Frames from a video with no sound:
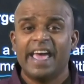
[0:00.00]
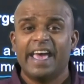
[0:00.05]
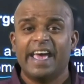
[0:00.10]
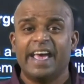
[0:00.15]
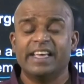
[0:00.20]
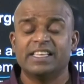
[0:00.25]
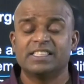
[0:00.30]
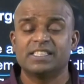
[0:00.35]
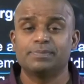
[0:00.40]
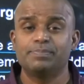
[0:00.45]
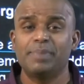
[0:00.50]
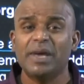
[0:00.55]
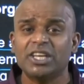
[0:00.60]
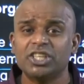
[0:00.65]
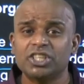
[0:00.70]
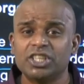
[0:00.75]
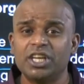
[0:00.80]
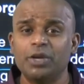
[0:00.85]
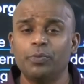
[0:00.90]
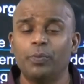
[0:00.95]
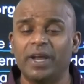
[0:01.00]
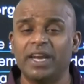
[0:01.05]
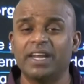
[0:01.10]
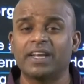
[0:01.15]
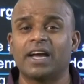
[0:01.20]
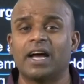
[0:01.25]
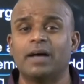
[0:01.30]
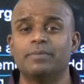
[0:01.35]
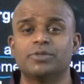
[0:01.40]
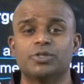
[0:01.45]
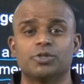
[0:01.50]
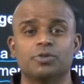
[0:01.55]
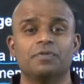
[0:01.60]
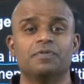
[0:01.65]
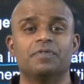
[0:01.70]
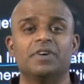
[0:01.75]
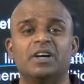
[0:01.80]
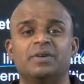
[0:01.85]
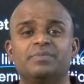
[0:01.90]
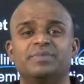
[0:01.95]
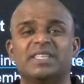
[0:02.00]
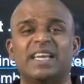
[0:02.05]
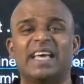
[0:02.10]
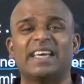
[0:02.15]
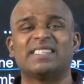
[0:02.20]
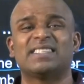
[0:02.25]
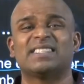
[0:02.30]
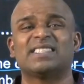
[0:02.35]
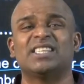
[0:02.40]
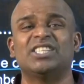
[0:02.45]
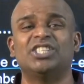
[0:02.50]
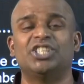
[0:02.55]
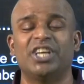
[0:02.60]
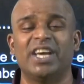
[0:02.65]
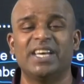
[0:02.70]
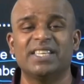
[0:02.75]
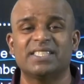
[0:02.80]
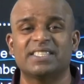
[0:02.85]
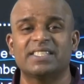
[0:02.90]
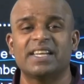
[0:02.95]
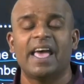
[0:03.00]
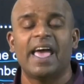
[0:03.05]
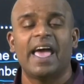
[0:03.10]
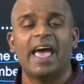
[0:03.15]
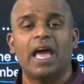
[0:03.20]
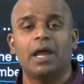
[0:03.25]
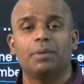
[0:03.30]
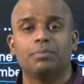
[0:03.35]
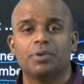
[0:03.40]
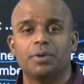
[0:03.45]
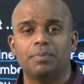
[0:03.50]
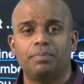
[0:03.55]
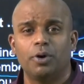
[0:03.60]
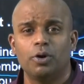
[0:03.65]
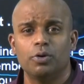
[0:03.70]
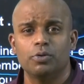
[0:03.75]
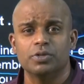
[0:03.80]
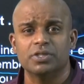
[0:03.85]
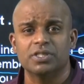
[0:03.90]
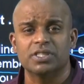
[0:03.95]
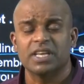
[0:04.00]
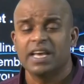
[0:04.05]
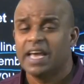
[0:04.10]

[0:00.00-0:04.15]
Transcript: especially when it comes to verbs like suggest and propose.